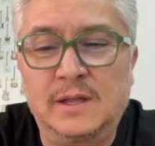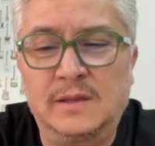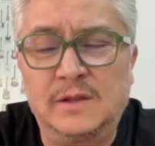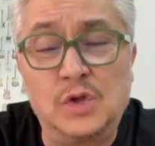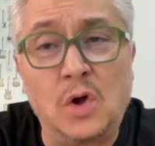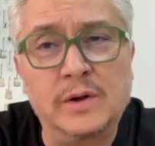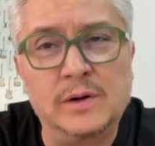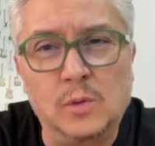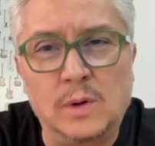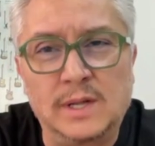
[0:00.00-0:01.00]
and the
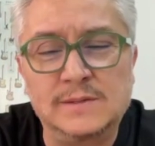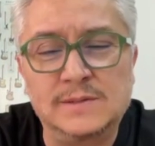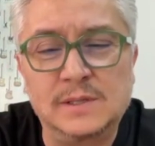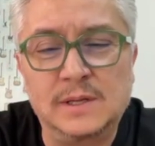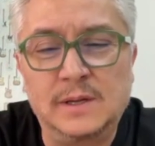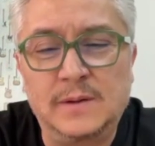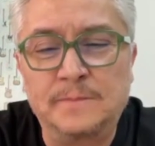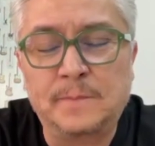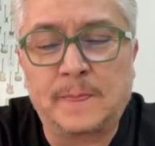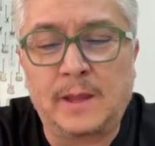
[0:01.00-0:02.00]
younger ones
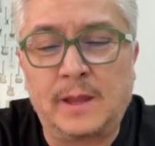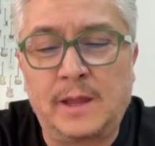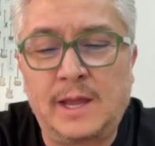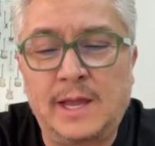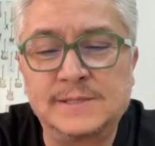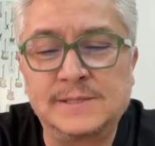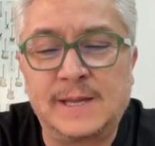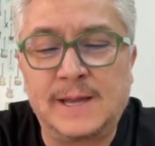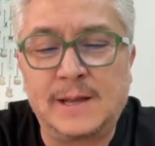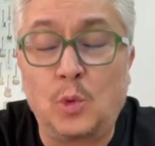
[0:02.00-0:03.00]
has
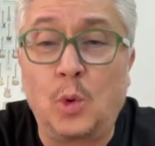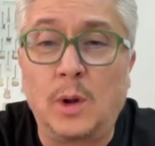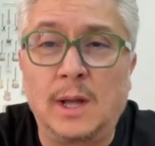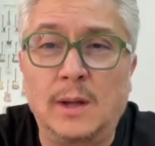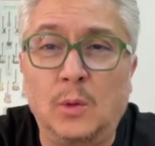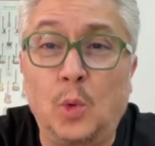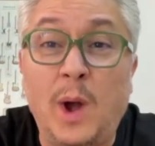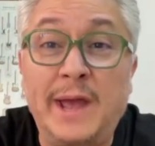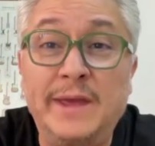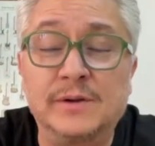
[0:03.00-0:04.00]
a
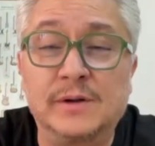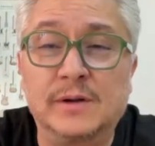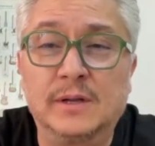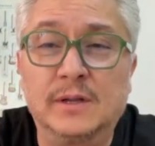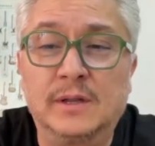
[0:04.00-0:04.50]
wider